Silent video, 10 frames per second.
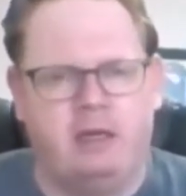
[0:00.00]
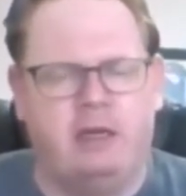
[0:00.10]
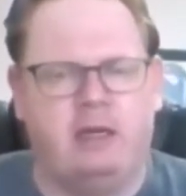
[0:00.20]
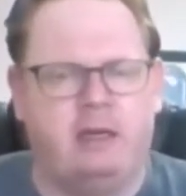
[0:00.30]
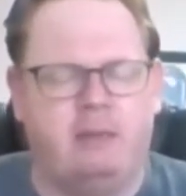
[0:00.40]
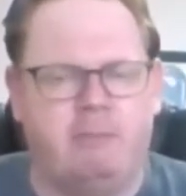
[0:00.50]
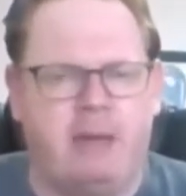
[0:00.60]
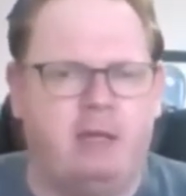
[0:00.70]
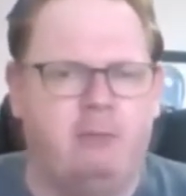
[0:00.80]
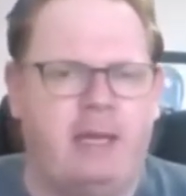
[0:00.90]

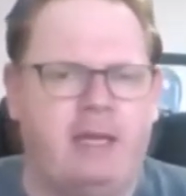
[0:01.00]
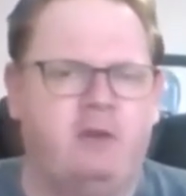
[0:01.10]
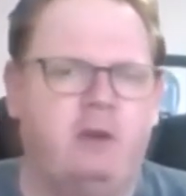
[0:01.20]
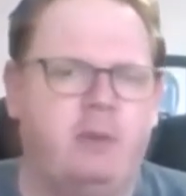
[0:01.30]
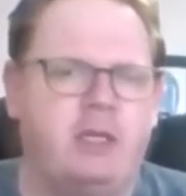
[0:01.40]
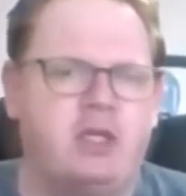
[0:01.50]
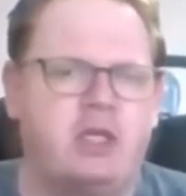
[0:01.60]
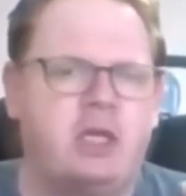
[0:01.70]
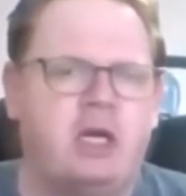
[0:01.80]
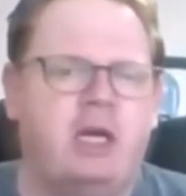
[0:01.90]
male Mountie,
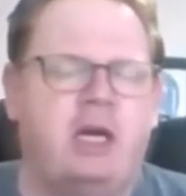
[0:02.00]
which